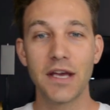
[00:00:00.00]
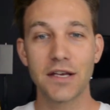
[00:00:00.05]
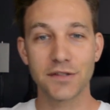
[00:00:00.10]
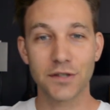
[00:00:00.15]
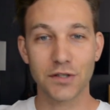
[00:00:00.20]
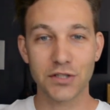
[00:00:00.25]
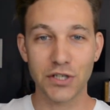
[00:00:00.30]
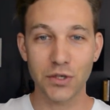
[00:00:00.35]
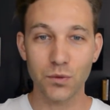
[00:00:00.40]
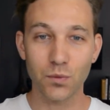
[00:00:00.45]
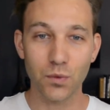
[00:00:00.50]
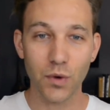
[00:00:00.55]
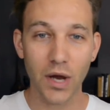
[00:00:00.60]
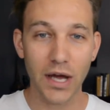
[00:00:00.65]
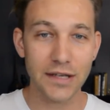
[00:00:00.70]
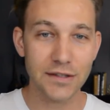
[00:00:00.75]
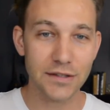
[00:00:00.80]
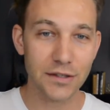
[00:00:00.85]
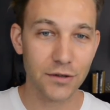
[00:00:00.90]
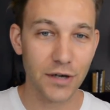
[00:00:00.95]
So she
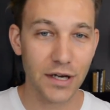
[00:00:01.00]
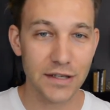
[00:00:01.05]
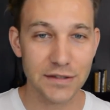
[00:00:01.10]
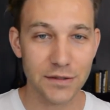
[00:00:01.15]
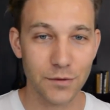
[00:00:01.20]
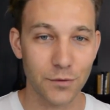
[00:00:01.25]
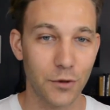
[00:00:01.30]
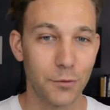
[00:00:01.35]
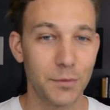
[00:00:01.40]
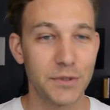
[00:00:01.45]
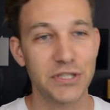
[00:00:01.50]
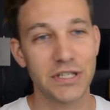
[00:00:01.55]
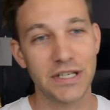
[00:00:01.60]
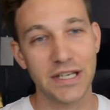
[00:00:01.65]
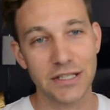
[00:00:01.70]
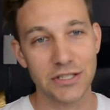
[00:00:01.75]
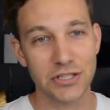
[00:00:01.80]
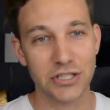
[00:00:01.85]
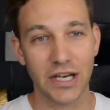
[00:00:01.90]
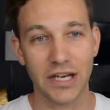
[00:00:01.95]
runs across the room and she
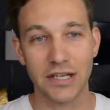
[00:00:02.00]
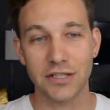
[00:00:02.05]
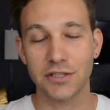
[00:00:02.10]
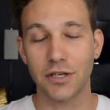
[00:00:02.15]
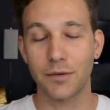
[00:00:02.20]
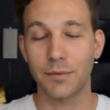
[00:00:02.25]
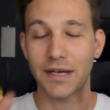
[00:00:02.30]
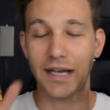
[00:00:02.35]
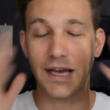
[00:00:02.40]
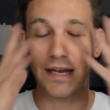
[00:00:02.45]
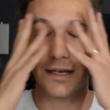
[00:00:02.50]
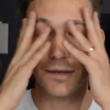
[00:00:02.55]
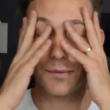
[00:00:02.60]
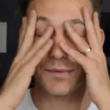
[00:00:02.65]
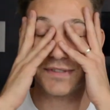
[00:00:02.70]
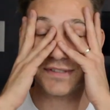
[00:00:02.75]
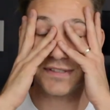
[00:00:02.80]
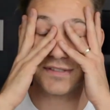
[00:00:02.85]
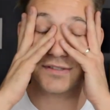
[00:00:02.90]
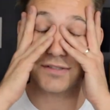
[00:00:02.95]
gets changed. Oh my god, it
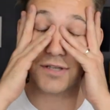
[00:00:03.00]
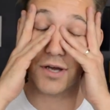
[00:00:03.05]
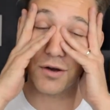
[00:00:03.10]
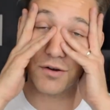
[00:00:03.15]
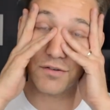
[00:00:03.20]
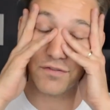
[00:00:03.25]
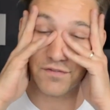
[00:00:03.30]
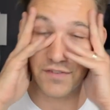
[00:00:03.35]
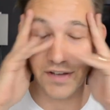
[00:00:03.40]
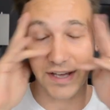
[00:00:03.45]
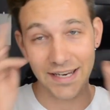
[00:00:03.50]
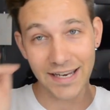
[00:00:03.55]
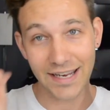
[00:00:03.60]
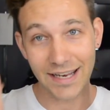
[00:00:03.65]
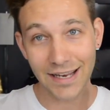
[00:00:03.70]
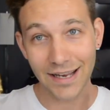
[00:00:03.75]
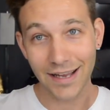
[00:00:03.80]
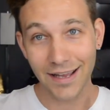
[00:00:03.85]
was so funny,